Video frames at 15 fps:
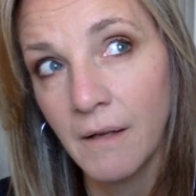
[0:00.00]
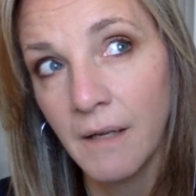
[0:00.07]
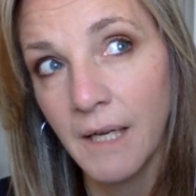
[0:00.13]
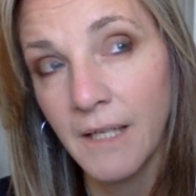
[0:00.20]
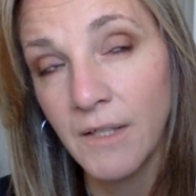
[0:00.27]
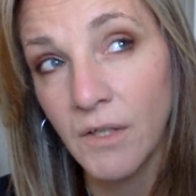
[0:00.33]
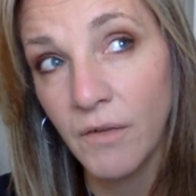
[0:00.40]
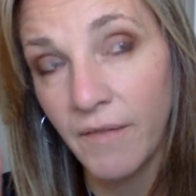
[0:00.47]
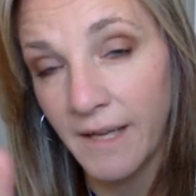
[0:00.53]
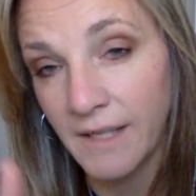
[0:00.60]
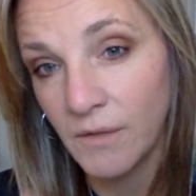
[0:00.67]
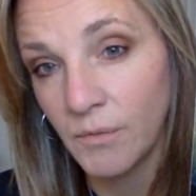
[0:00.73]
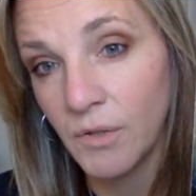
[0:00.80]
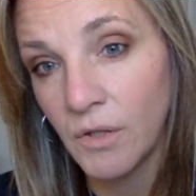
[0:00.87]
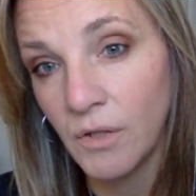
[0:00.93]
And so
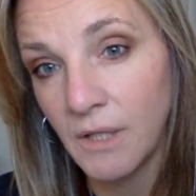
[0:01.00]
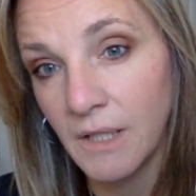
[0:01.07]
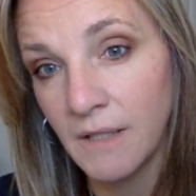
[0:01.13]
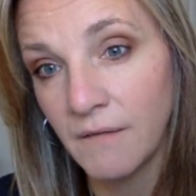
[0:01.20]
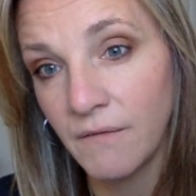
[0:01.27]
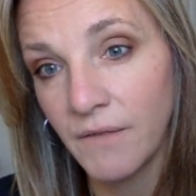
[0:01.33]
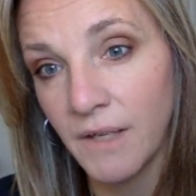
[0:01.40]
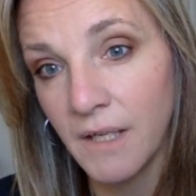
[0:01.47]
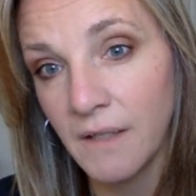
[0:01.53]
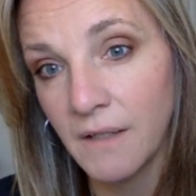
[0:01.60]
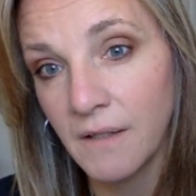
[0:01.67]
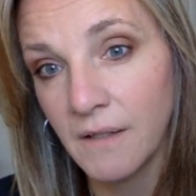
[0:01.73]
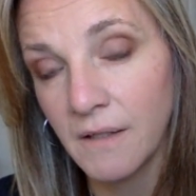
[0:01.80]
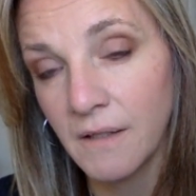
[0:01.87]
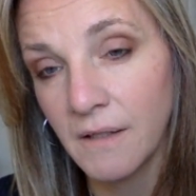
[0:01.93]
that's what you need to
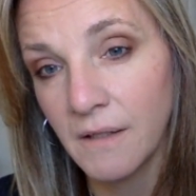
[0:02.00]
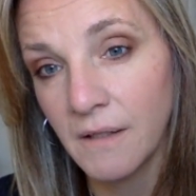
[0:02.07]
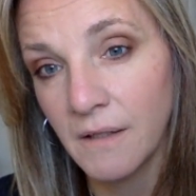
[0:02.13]
face.